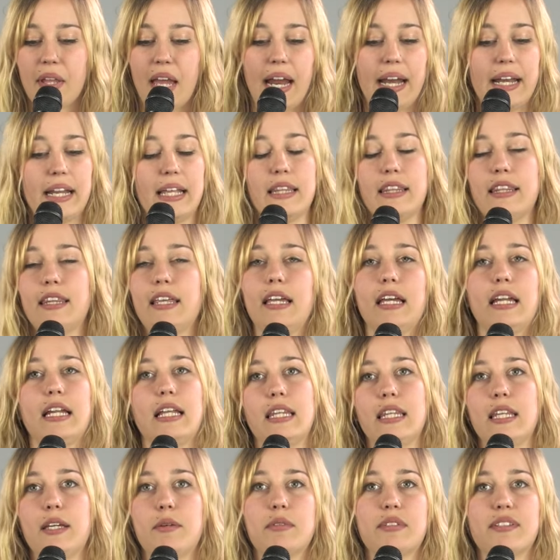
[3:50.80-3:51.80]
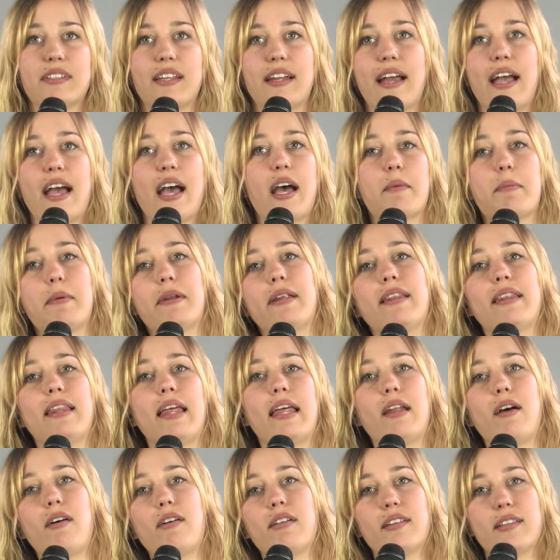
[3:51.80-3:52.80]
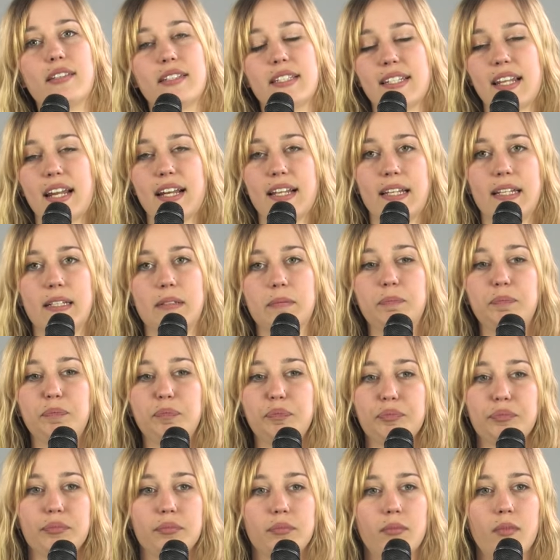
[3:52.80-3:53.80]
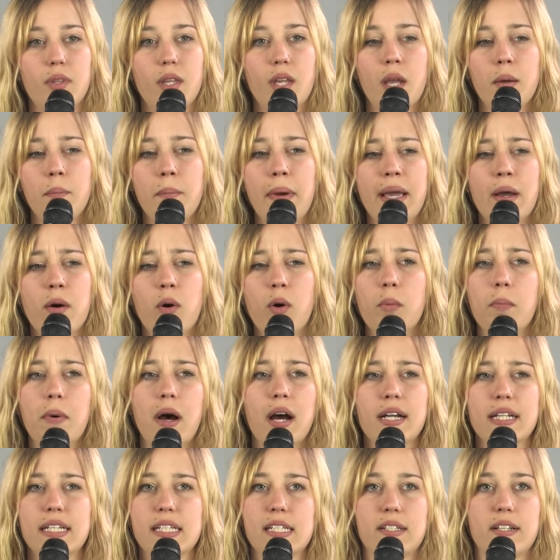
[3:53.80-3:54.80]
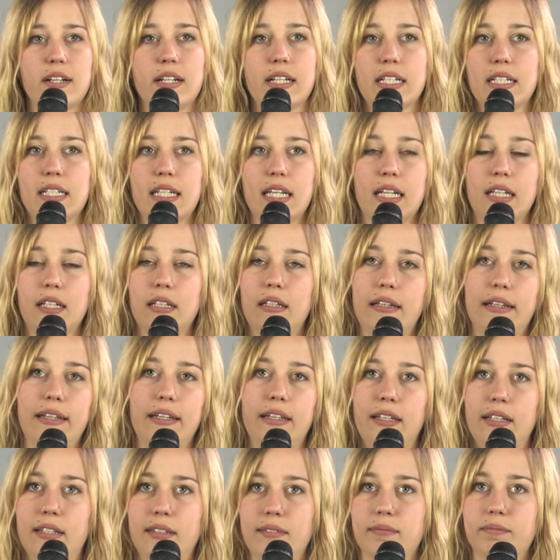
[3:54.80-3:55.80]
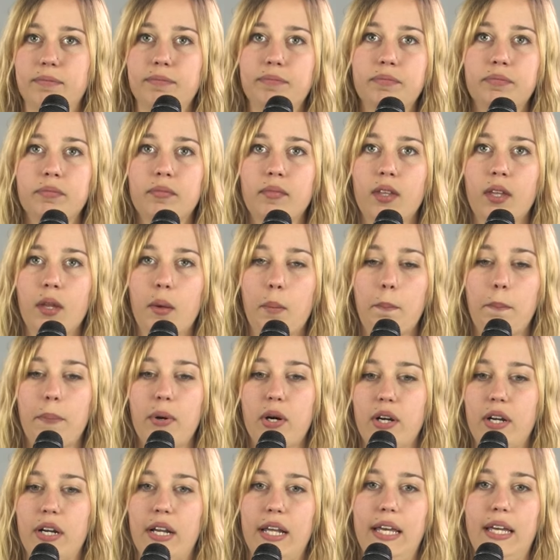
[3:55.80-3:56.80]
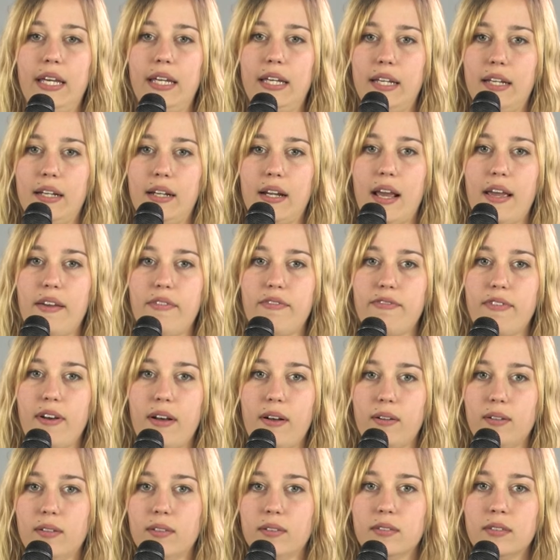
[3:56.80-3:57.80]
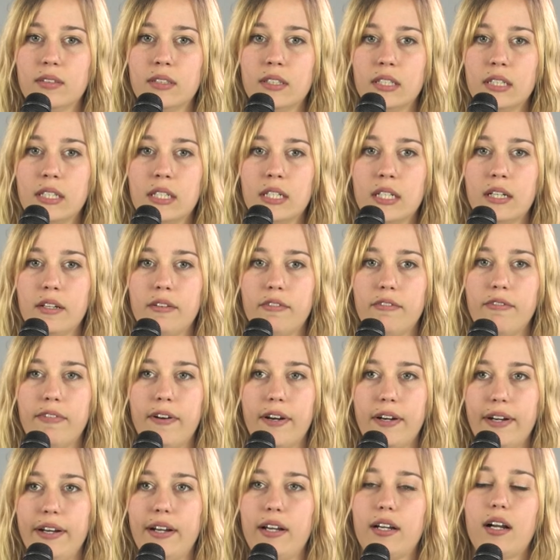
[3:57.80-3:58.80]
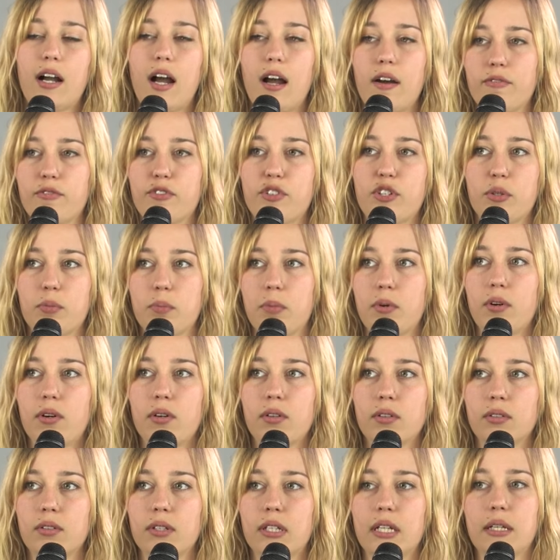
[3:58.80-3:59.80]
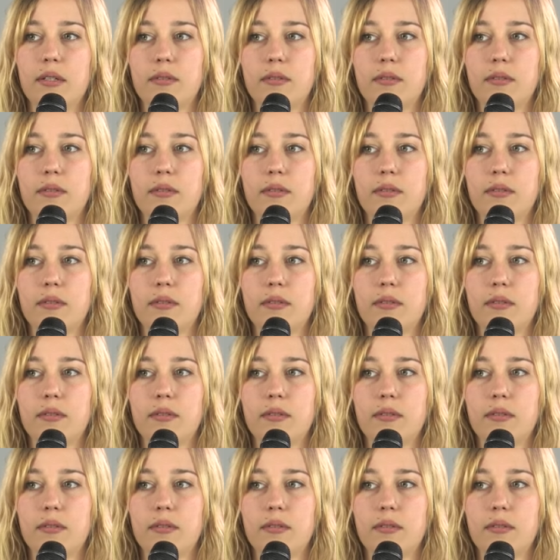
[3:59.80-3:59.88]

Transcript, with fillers: I didn't think anything was going to happen. And then all of a sudden, my whole body started tingling and burning, and I felt very uncomfortable.